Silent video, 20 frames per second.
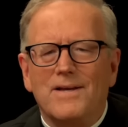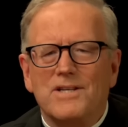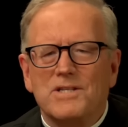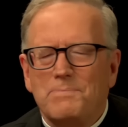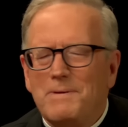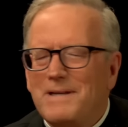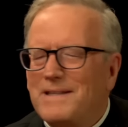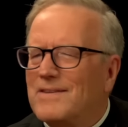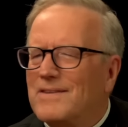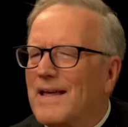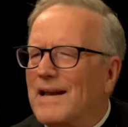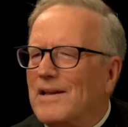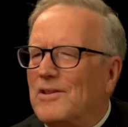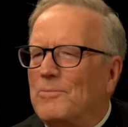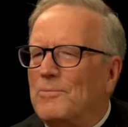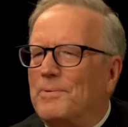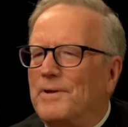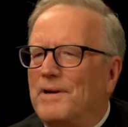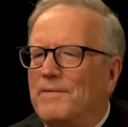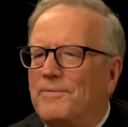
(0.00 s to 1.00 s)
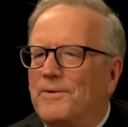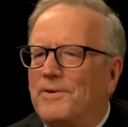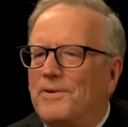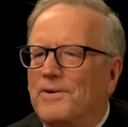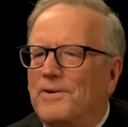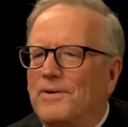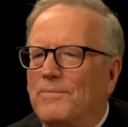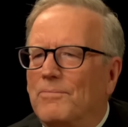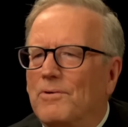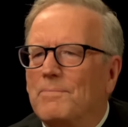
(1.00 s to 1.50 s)
speak to that a little bit if you
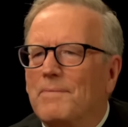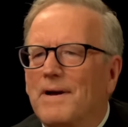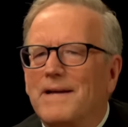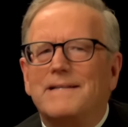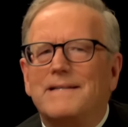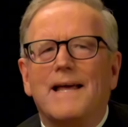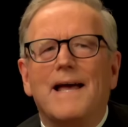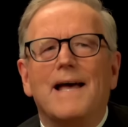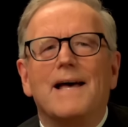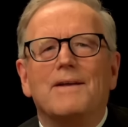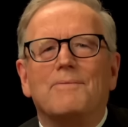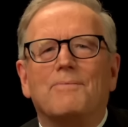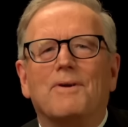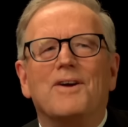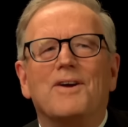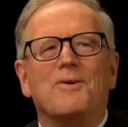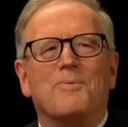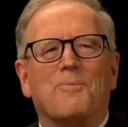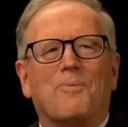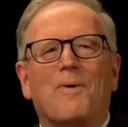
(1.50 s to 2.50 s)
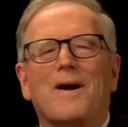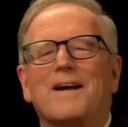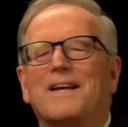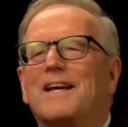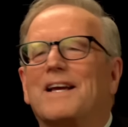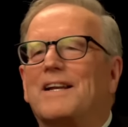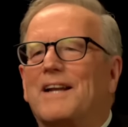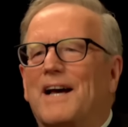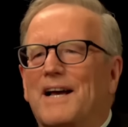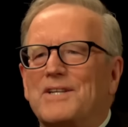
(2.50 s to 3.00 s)
could. Would my dad
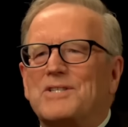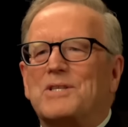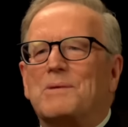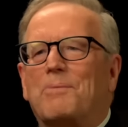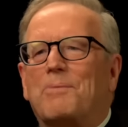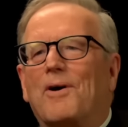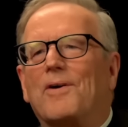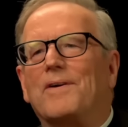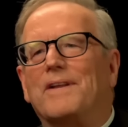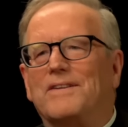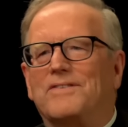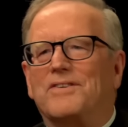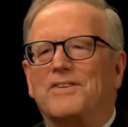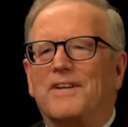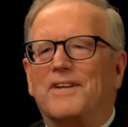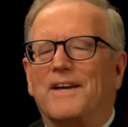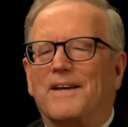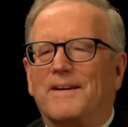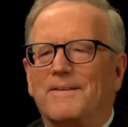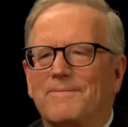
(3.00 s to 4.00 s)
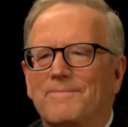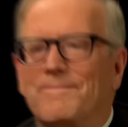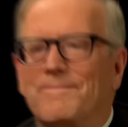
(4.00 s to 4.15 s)
recognize the party today?